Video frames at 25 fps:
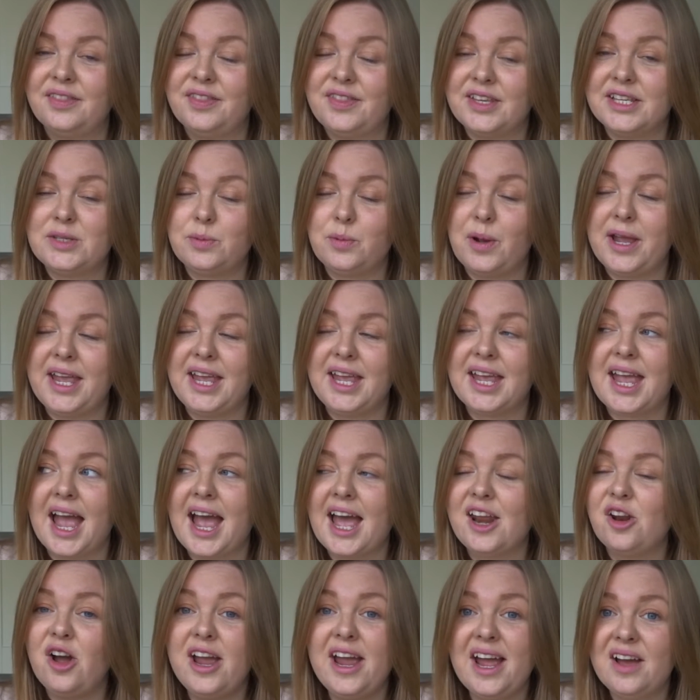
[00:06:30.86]
this week
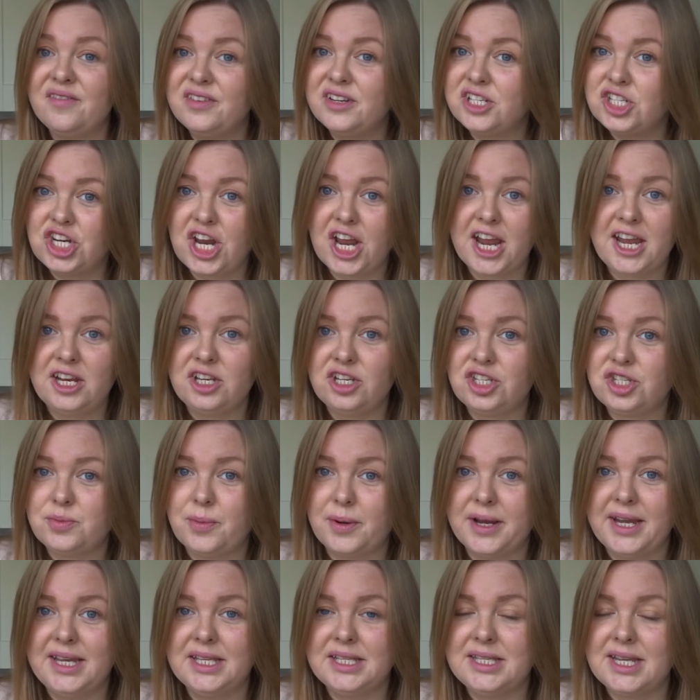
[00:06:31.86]
and I haven't changed
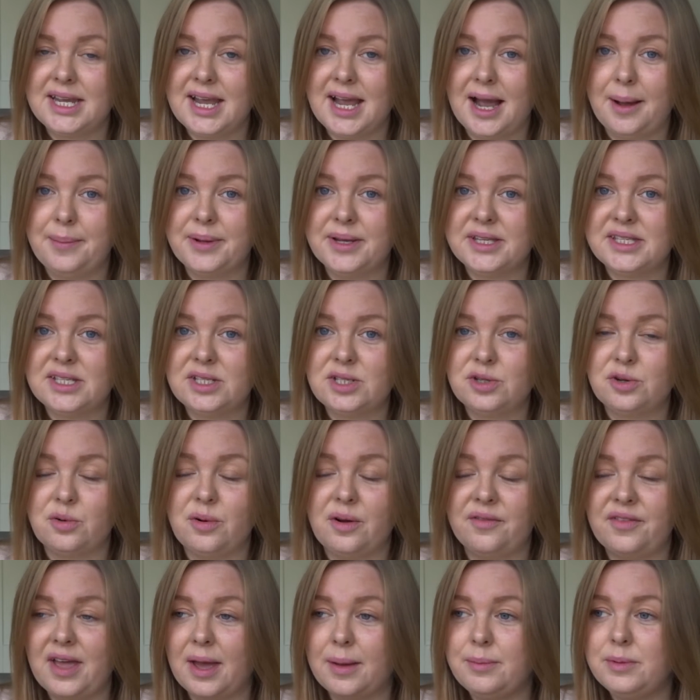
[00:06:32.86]
my eating habits at
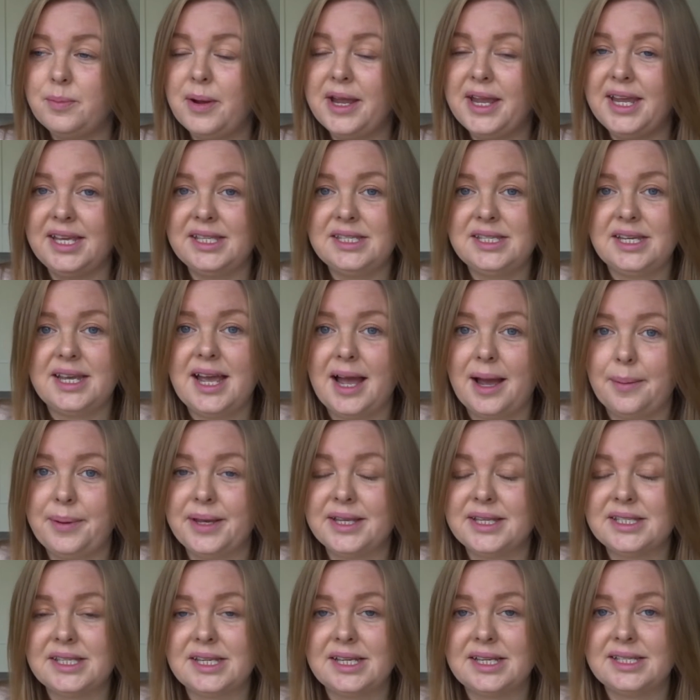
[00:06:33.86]
all. I've kept my eating
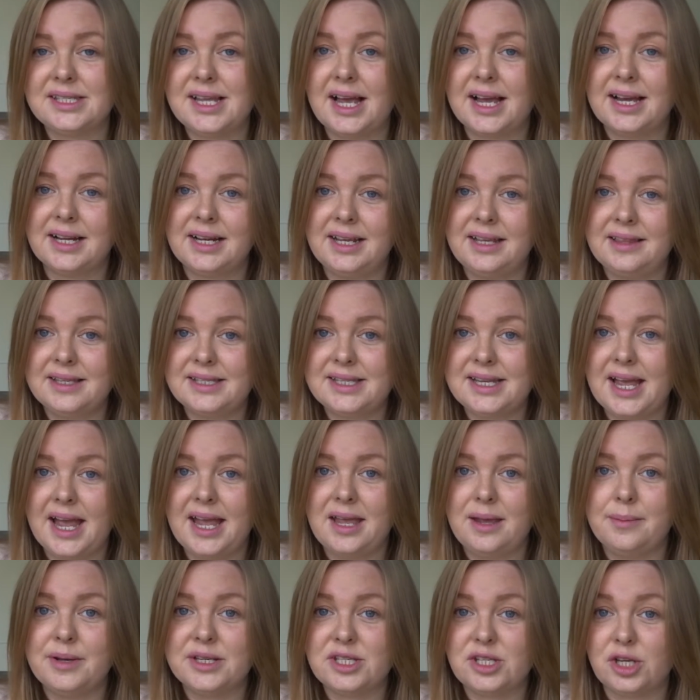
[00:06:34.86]
habits exactly the
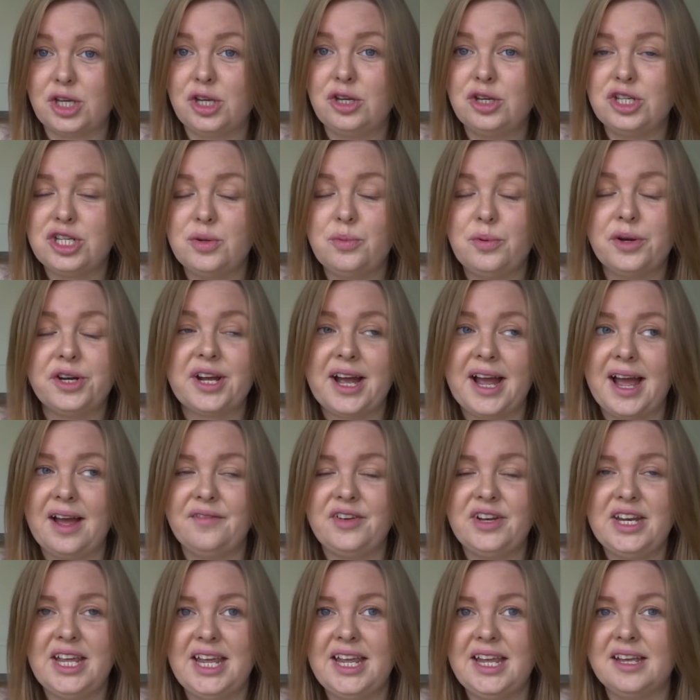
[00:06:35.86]
same as I usually would. I
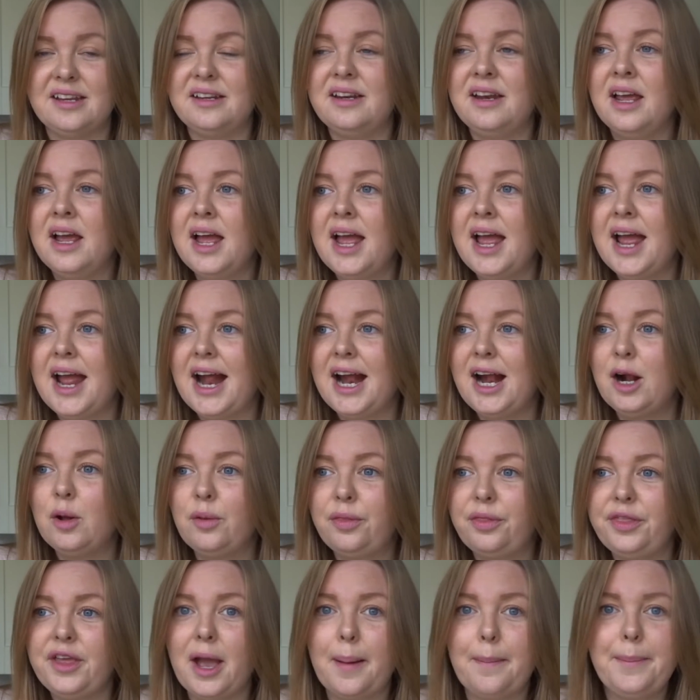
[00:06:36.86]
haven't eaten
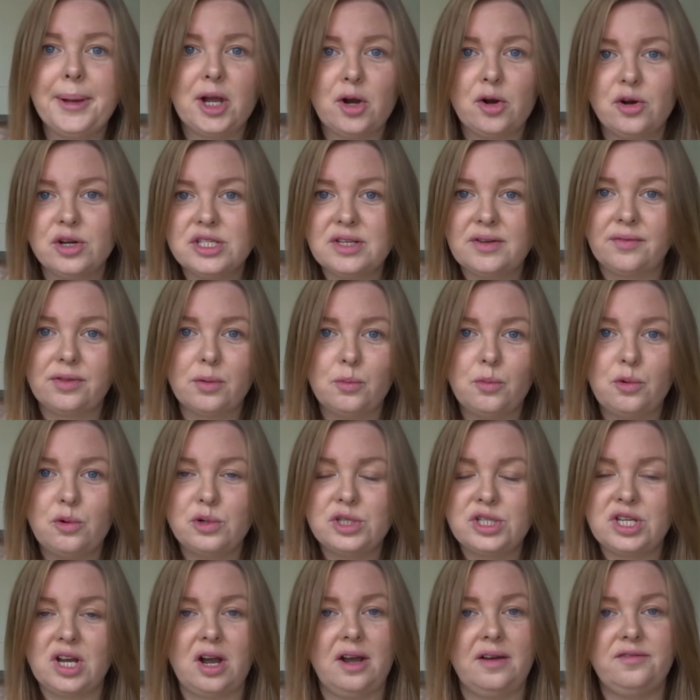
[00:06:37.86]
healthier because of the
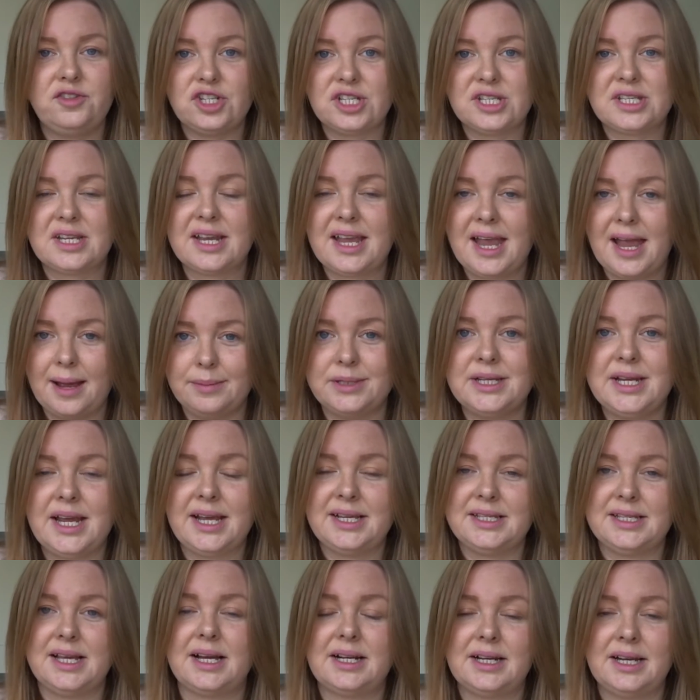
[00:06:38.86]
water. I've just kept
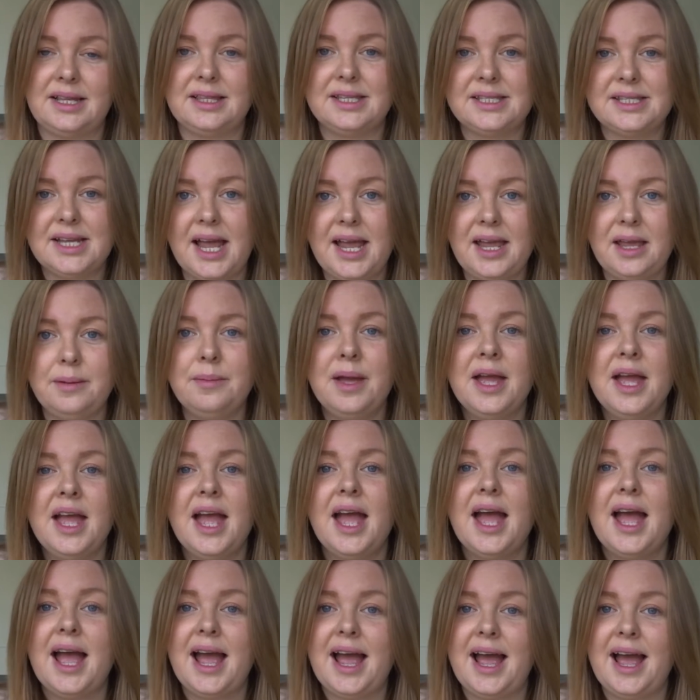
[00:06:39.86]
it exactly the same
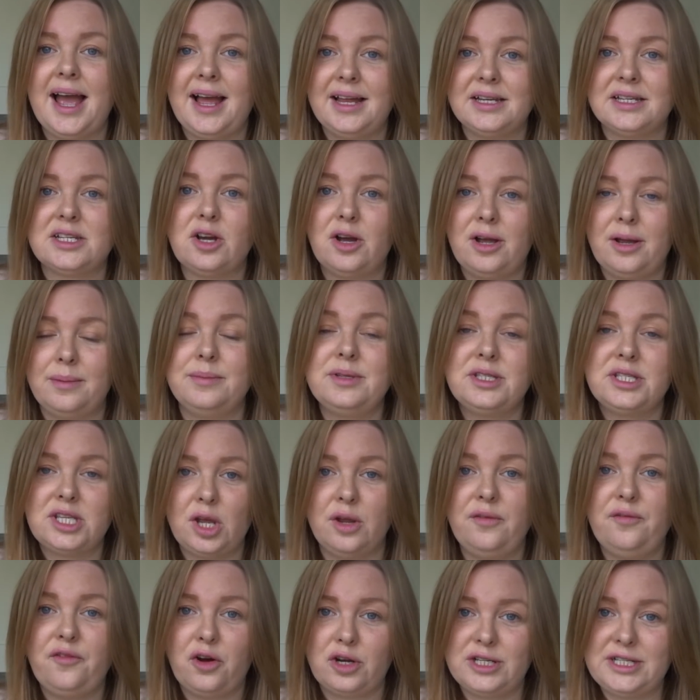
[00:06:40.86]
and I'm
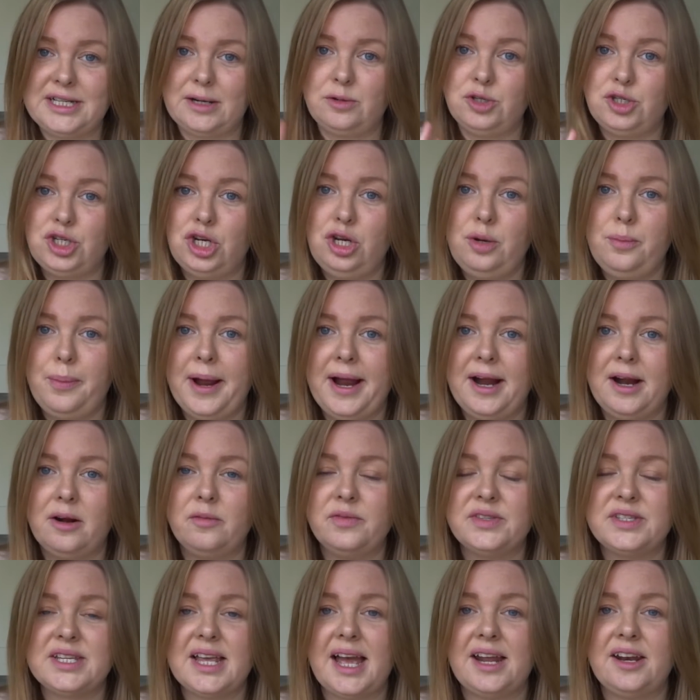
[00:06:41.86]
so far down 2
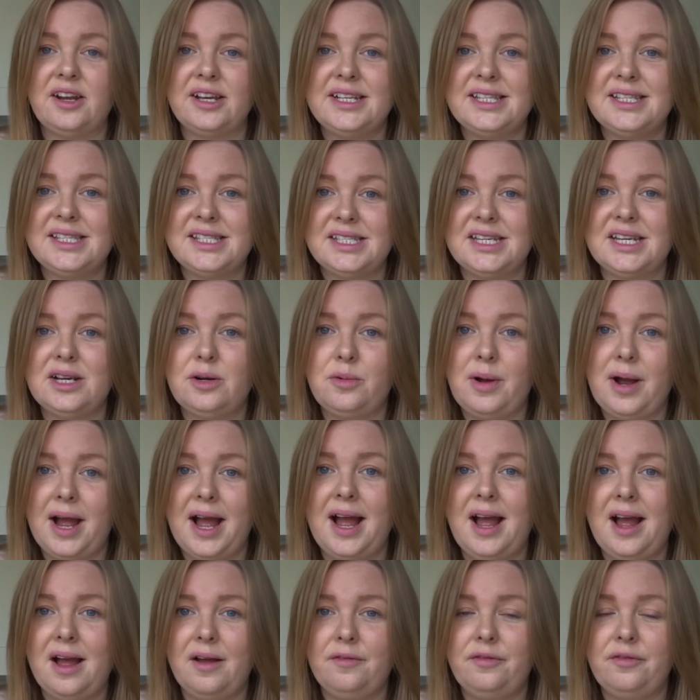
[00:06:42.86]
pounds and I still
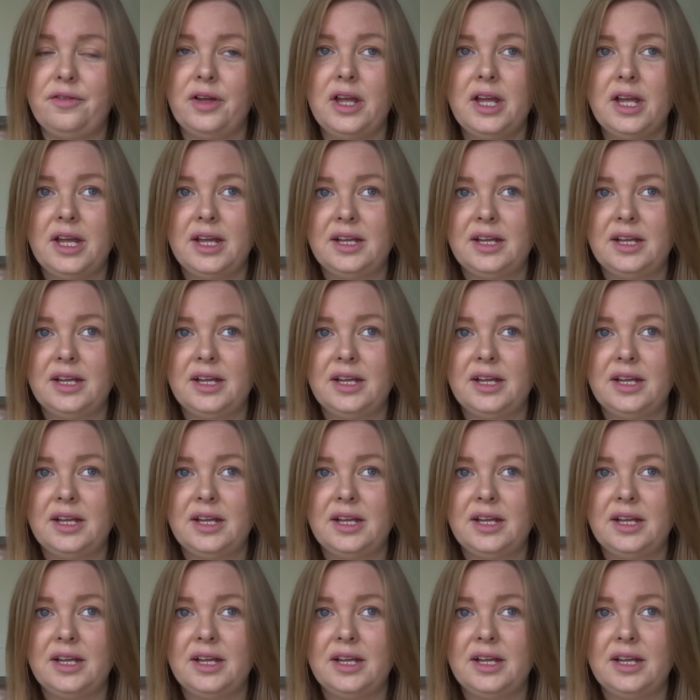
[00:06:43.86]
have